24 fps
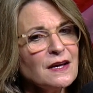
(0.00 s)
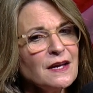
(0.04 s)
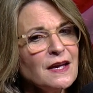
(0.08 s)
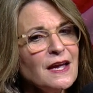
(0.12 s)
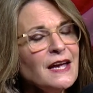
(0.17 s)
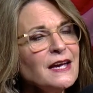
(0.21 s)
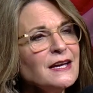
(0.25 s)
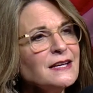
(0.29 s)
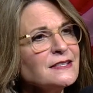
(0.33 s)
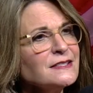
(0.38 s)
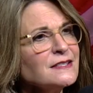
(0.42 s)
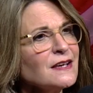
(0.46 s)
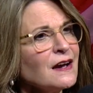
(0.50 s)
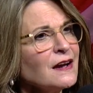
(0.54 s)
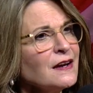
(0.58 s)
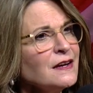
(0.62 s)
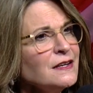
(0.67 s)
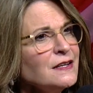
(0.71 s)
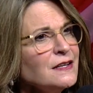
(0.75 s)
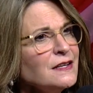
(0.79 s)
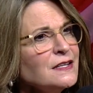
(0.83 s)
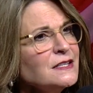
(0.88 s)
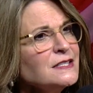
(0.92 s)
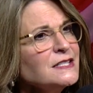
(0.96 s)

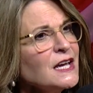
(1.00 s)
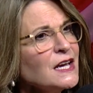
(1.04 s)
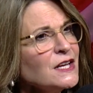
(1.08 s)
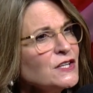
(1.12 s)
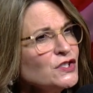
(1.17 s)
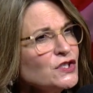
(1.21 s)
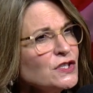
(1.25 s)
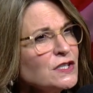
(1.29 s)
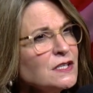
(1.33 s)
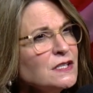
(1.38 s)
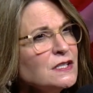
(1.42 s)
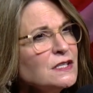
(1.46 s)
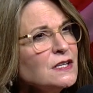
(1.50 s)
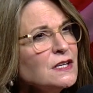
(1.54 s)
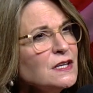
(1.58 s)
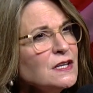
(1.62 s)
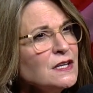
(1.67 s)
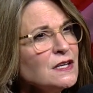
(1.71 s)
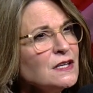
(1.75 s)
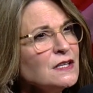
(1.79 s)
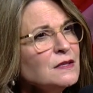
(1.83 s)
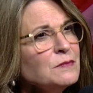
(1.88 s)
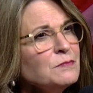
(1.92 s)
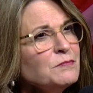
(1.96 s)
anxiety and tension
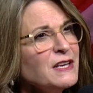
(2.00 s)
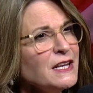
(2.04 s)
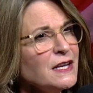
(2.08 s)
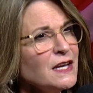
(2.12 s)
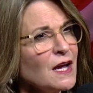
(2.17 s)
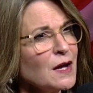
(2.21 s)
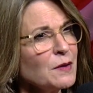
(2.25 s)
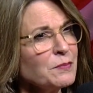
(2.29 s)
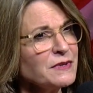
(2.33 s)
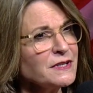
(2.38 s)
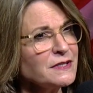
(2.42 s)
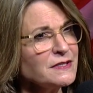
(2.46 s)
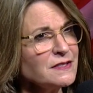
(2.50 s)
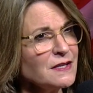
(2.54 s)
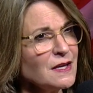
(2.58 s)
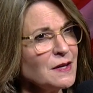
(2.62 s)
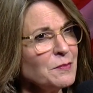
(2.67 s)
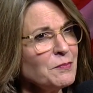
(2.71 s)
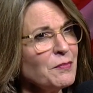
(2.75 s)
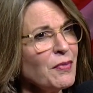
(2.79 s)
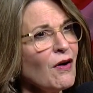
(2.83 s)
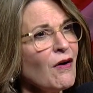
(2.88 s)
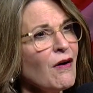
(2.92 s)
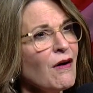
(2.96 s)
in
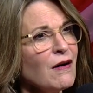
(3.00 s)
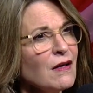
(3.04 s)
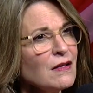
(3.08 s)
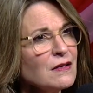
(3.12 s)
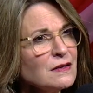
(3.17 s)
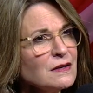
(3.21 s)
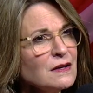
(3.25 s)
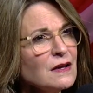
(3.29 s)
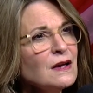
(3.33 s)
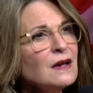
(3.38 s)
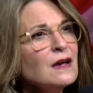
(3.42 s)
Minneapolis-St. Paul.